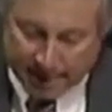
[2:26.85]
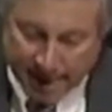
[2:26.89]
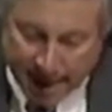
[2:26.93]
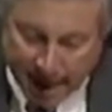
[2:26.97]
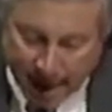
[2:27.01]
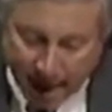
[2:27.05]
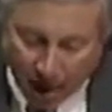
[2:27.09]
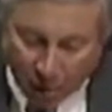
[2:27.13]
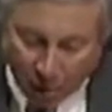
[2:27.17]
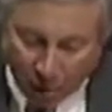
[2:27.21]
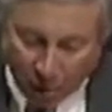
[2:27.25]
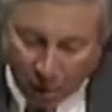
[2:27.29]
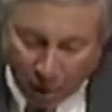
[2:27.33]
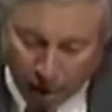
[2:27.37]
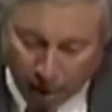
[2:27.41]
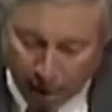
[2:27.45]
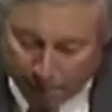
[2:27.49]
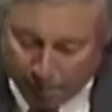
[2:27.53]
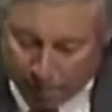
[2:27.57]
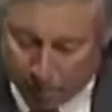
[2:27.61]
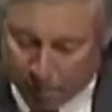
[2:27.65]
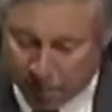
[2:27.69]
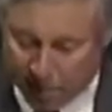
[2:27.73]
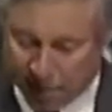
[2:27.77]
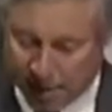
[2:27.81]
It's now
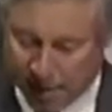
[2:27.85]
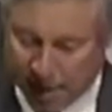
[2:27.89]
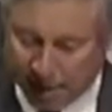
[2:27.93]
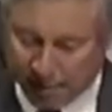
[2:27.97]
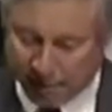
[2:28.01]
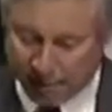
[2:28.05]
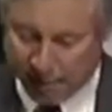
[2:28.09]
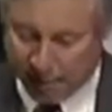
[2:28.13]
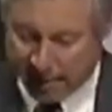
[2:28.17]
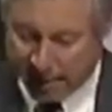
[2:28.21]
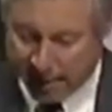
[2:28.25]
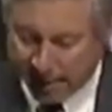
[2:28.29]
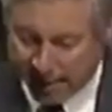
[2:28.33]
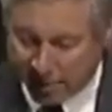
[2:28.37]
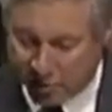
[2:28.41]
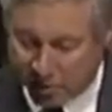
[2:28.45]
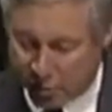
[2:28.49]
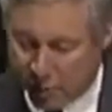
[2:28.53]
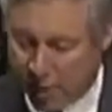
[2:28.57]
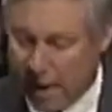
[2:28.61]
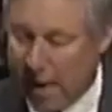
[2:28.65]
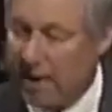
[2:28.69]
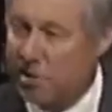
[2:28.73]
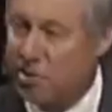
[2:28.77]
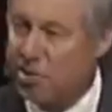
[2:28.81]
up to the FDA
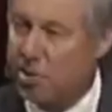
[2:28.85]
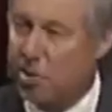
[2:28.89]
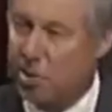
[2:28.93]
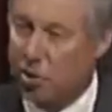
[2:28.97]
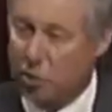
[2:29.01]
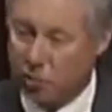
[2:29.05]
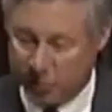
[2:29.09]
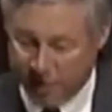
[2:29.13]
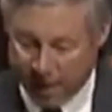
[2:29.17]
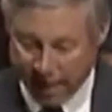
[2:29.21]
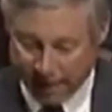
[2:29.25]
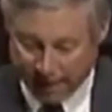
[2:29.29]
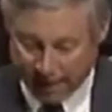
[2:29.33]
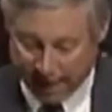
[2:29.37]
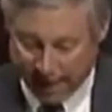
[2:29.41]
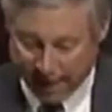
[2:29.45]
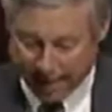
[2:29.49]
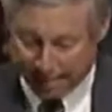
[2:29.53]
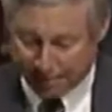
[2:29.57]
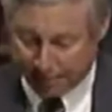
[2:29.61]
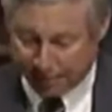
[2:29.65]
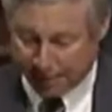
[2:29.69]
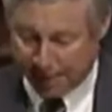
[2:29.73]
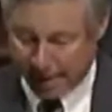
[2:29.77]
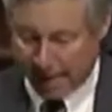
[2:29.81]
to execute that
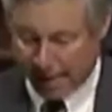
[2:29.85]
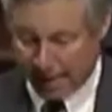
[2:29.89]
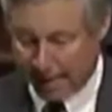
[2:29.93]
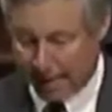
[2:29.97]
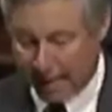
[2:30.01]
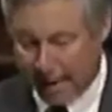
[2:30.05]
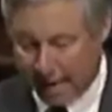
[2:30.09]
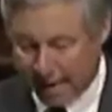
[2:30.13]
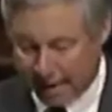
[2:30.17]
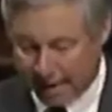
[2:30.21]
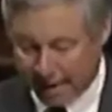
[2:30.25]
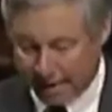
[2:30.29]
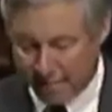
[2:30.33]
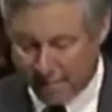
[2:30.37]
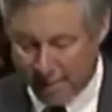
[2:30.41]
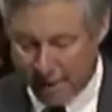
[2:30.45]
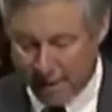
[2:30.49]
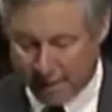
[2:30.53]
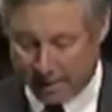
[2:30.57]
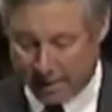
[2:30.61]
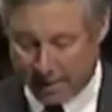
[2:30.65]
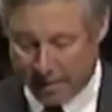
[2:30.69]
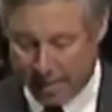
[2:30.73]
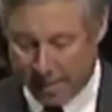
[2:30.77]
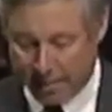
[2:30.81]
game plan. And I give
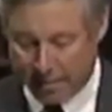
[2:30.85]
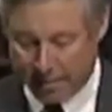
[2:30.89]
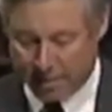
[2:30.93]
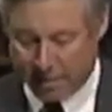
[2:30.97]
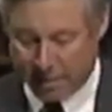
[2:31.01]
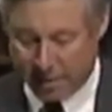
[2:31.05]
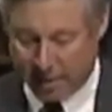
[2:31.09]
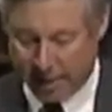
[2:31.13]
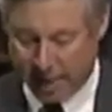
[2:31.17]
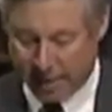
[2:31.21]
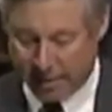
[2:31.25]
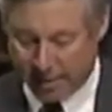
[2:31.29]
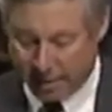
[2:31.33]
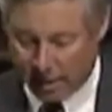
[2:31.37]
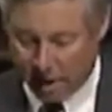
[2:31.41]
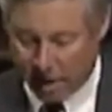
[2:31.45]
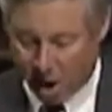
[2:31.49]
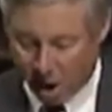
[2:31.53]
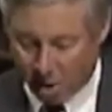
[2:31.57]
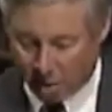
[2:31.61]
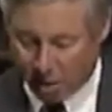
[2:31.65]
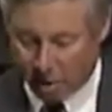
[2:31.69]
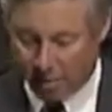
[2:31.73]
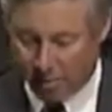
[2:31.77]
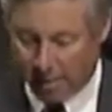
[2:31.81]
my commitment today that
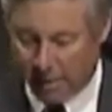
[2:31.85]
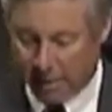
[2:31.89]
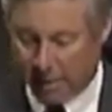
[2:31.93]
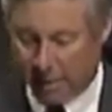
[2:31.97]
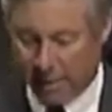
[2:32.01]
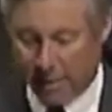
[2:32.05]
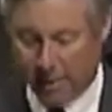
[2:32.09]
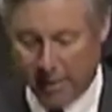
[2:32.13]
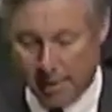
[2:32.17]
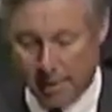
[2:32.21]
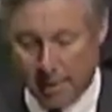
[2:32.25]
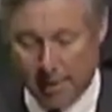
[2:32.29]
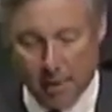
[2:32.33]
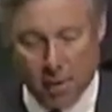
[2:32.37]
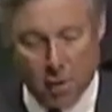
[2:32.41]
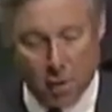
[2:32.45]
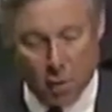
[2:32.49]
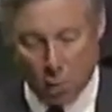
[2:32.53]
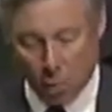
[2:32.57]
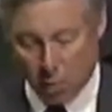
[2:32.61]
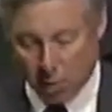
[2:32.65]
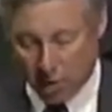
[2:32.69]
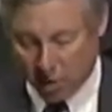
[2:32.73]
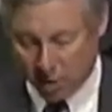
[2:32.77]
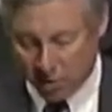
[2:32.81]
our committee
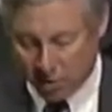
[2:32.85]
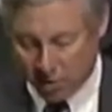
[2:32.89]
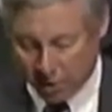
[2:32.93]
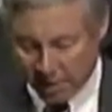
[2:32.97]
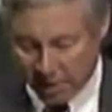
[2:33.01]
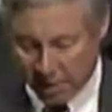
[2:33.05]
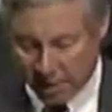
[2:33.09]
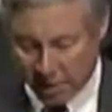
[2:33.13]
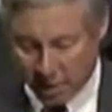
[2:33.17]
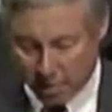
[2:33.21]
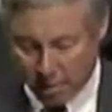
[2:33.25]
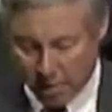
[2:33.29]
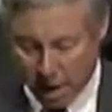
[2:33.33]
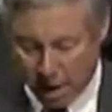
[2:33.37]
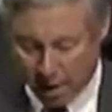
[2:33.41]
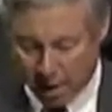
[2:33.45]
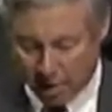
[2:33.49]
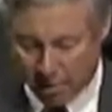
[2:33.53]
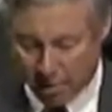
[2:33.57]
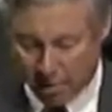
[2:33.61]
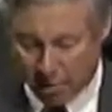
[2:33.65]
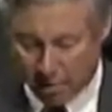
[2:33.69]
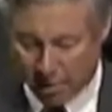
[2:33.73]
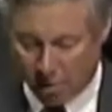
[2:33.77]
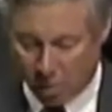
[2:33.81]
will continue to
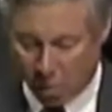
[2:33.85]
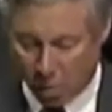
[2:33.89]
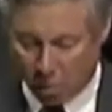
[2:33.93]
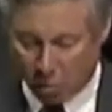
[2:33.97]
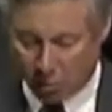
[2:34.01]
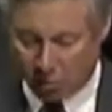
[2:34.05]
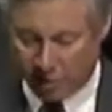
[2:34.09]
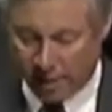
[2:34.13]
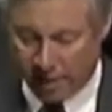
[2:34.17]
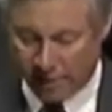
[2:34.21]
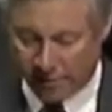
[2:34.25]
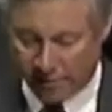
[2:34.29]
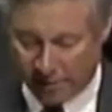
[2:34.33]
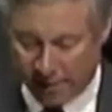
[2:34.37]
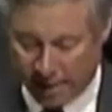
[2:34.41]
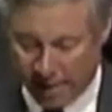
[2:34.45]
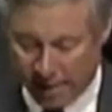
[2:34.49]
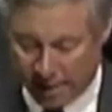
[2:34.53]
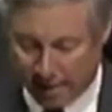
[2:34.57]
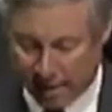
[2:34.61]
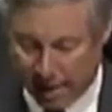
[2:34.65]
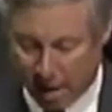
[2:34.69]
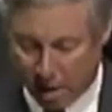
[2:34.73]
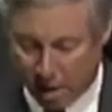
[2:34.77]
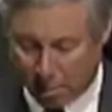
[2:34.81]
monitor and hold the FDA
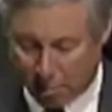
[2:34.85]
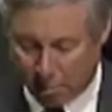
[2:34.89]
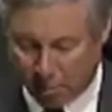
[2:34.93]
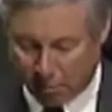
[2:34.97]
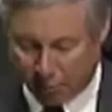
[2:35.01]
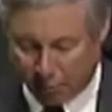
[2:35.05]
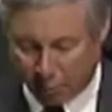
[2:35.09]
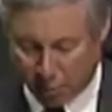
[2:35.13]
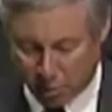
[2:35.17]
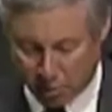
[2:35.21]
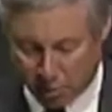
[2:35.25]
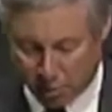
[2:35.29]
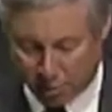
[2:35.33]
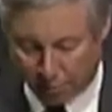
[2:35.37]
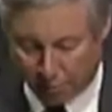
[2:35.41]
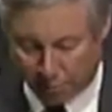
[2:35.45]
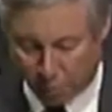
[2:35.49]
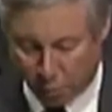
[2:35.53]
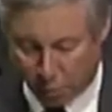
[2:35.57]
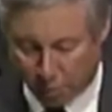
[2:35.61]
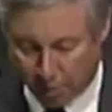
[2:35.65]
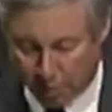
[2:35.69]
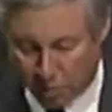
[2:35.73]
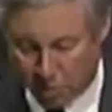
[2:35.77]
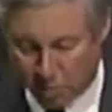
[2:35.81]
accountable for its
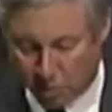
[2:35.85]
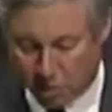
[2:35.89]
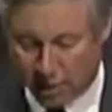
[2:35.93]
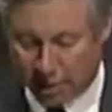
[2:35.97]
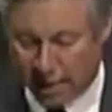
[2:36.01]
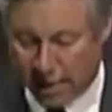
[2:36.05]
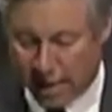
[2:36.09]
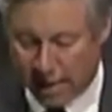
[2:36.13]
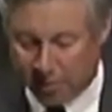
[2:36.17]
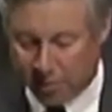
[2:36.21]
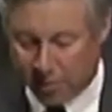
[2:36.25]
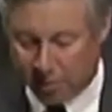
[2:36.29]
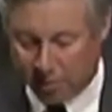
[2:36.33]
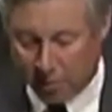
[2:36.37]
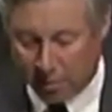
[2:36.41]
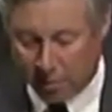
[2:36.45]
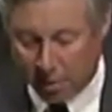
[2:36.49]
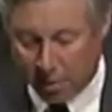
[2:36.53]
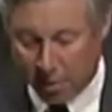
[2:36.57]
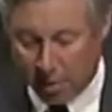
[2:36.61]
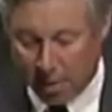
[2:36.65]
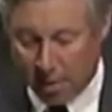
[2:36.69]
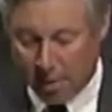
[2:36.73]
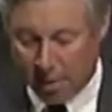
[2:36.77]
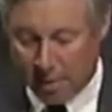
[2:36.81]
performance. So together,
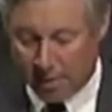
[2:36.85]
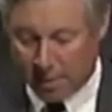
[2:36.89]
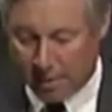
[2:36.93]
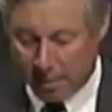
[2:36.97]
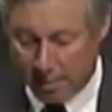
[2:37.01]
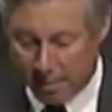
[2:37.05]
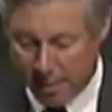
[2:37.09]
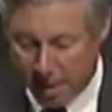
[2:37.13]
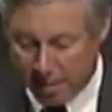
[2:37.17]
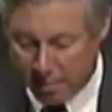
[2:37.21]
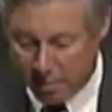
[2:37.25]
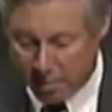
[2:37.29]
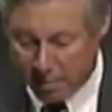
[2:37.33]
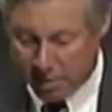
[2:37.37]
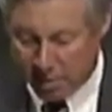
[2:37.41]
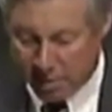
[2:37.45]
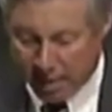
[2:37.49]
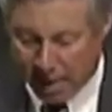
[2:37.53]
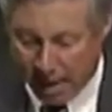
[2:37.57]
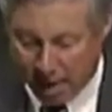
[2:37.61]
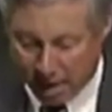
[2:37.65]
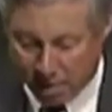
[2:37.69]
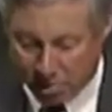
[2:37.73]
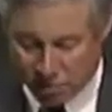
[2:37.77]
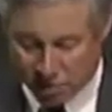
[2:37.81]
the members of
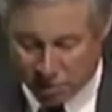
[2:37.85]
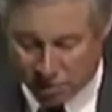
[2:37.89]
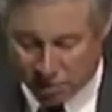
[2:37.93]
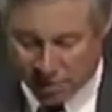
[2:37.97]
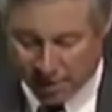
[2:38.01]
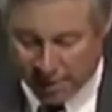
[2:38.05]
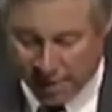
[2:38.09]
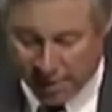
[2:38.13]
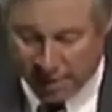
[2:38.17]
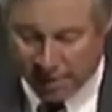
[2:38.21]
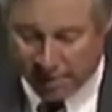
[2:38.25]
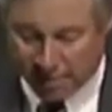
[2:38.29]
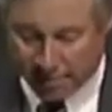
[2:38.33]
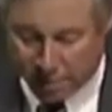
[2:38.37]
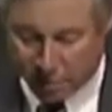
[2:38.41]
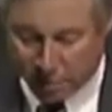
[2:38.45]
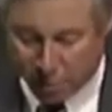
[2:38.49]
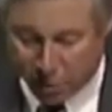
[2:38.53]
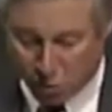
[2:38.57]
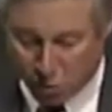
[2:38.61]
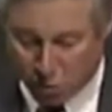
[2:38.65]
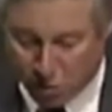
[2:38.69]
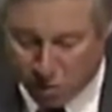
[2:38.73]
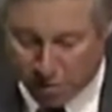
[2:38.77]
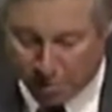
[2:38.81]
the House and Senate have
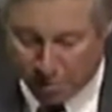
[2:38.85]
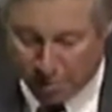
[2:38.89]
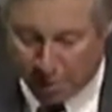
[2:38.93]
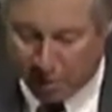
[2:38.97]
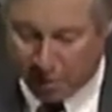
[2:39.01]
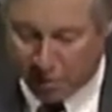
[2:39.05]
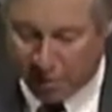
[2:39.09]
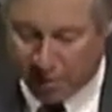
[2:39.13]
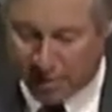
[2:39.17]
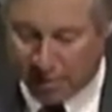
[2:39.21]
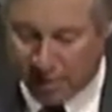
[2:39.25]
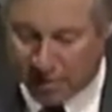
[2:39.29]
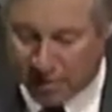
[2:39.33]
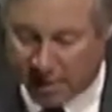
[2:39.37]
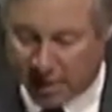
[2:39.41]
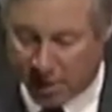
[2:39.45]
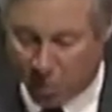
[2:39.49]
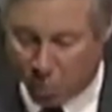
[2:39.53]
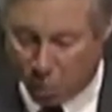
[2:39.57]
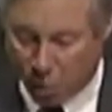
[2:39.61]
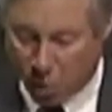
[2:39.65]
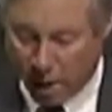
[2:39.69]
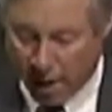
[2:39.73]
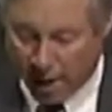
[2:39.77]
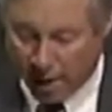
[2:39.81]
produced a bill that is a
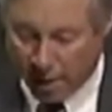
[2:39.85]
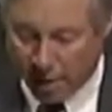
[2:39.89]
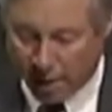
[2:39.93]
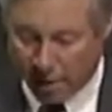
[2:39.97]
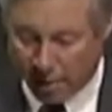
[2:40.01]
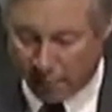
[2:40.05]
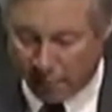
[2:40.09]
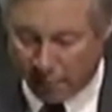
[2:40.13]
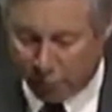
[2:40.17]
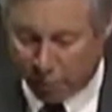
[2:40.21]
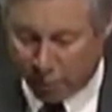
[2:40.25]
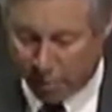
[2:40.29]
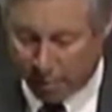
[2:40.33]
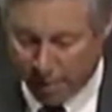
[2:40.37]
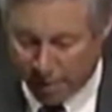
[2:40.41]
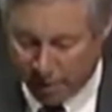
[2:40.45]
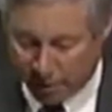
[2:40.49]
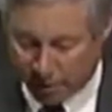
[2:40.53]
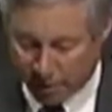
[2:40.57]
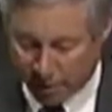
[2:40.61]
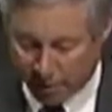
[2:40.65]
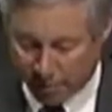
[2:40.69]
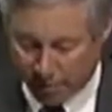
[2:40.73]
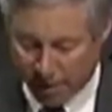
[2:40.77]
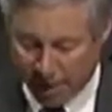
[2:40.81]
win for
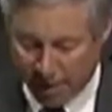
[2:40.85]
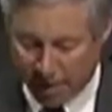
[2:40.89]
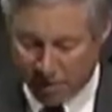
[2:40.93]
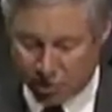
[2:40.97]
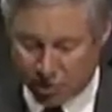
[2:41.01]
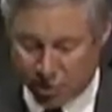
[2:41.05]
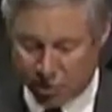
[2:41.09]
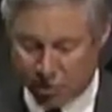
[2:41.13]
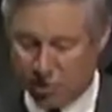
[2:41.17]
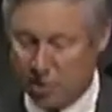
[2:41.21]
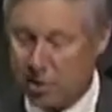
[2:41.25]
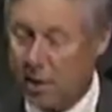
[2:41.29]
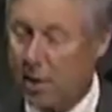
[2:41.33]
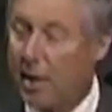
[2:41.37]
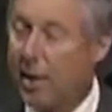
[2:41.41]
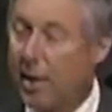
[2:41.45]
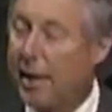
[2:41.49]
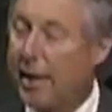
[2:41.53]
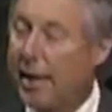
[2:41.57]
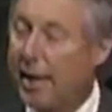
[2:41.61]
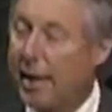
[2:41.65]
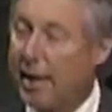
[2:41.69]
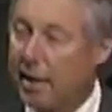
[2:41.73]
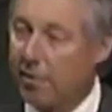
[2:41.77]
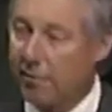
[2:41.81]
American patients,
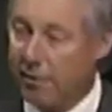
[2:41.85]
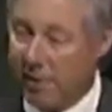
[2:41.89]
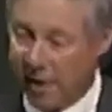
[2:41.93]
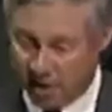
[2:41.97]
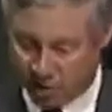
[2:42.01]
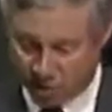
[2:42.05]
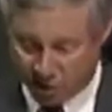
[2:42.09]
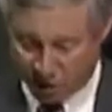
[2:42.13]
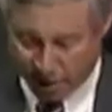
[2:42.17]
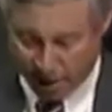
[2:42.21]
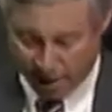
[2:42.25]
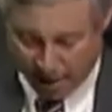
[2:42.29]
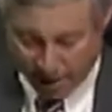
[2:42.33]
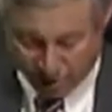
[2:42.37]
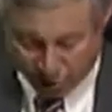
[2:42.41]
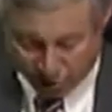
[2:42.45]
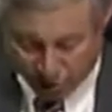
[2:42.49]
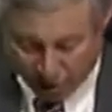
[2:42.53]
innovation, and